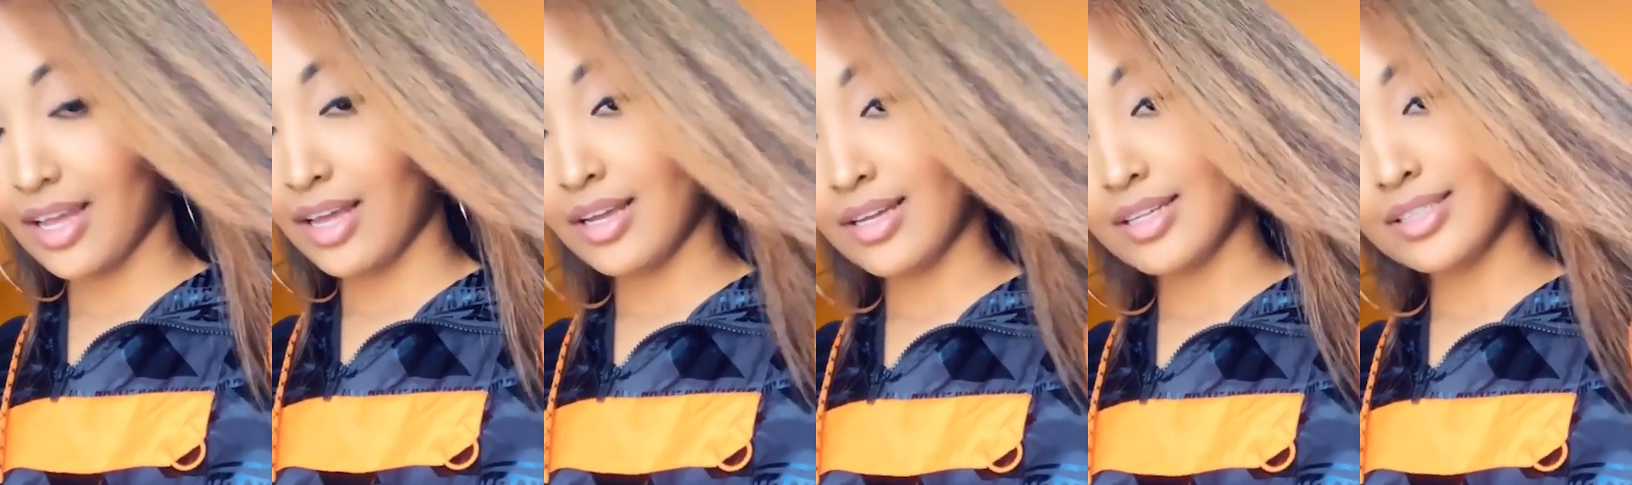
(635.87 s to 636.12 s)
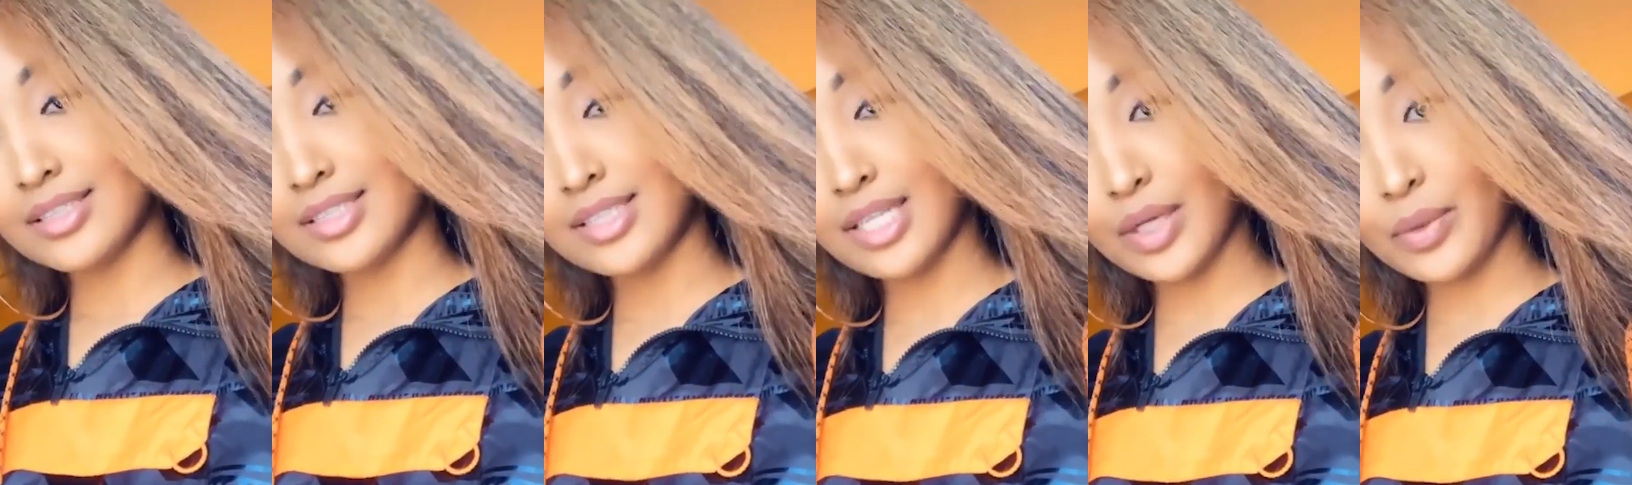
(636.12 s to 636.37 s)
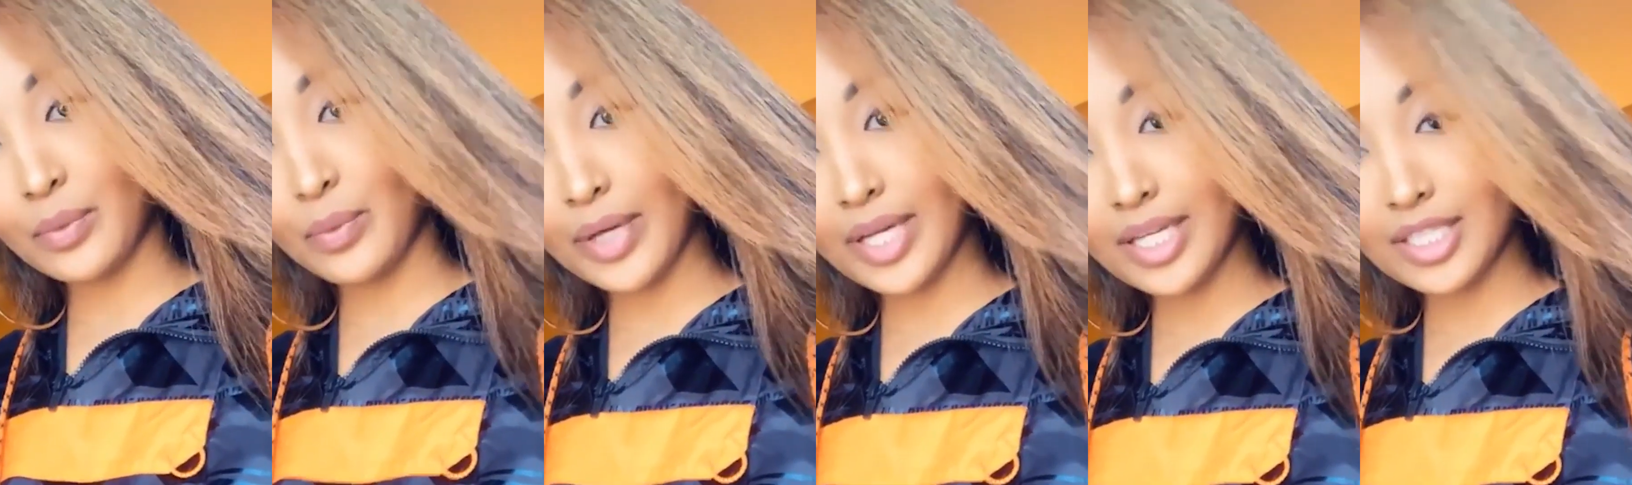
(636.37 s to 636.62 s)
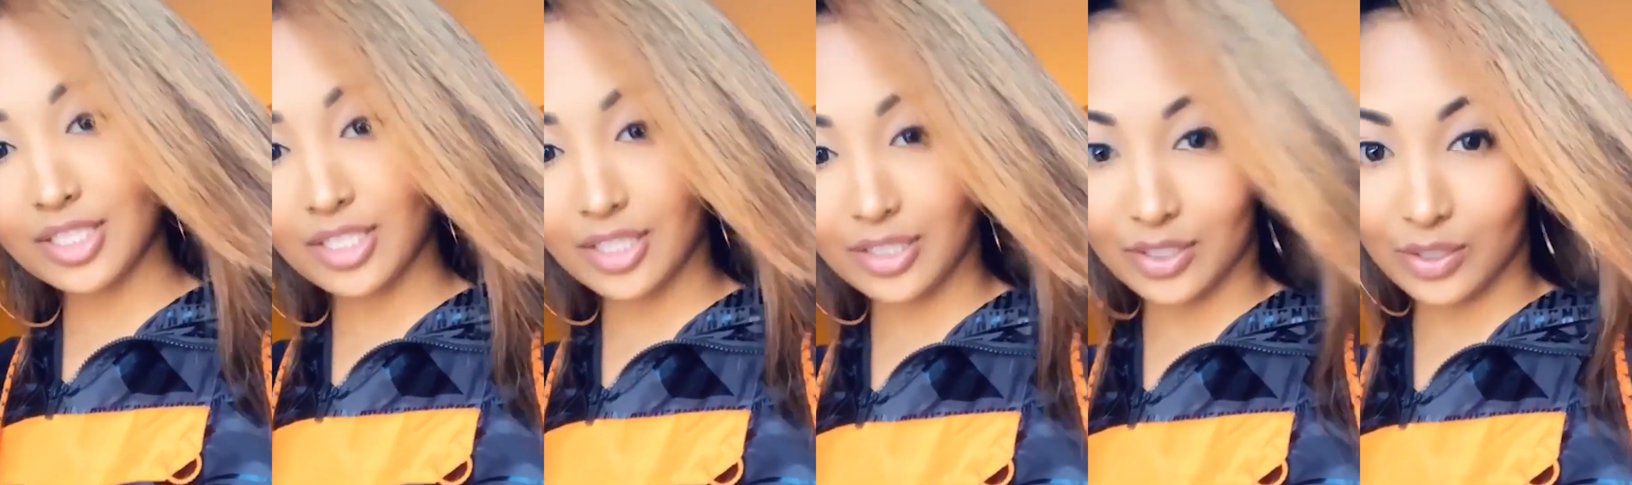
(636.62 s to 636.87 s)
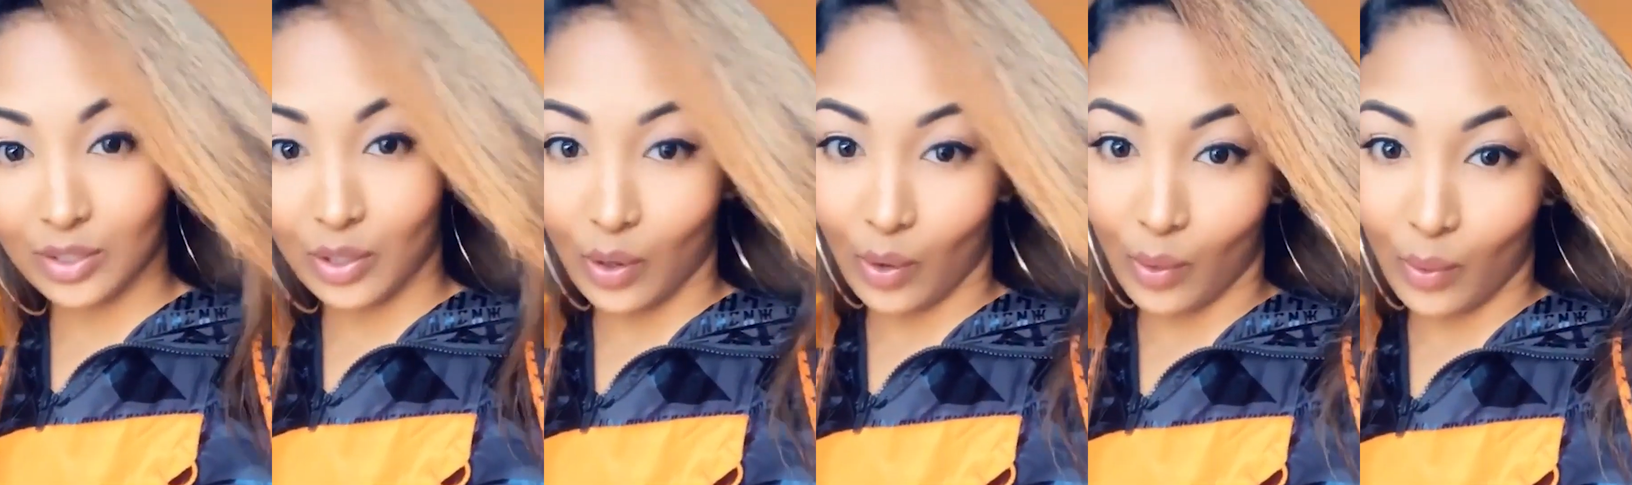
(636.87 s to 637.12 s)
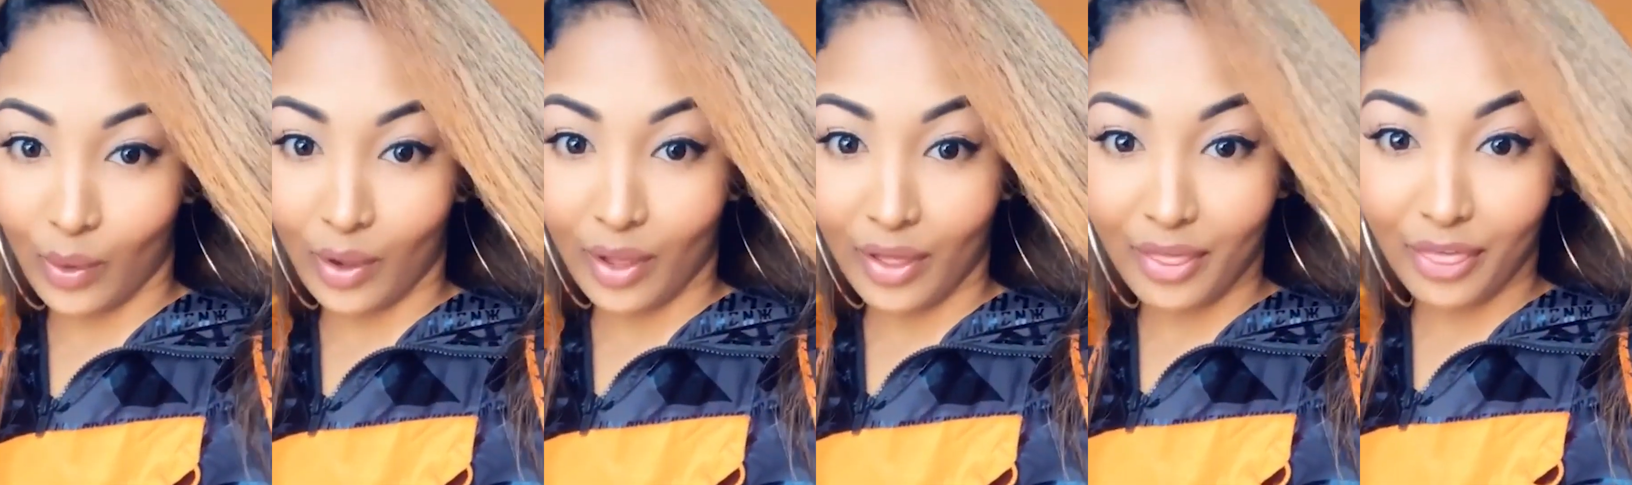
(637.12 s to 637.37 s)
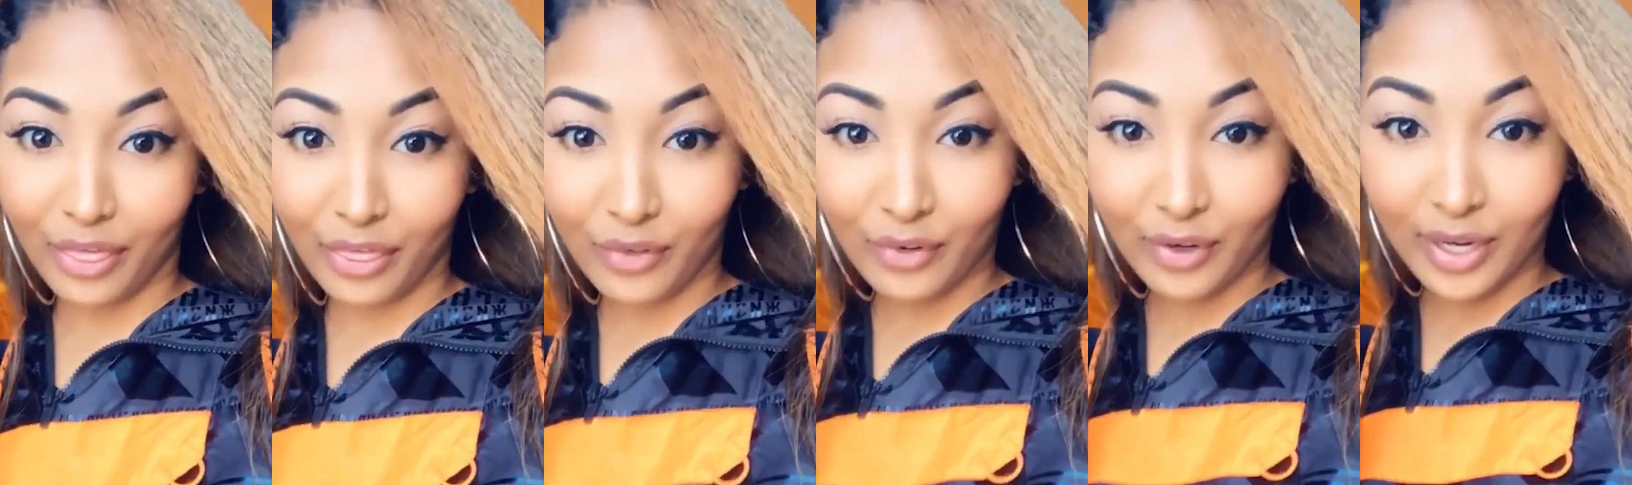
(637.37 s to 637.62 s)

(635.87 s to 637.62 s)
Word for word: your thing. Nobody can stop you.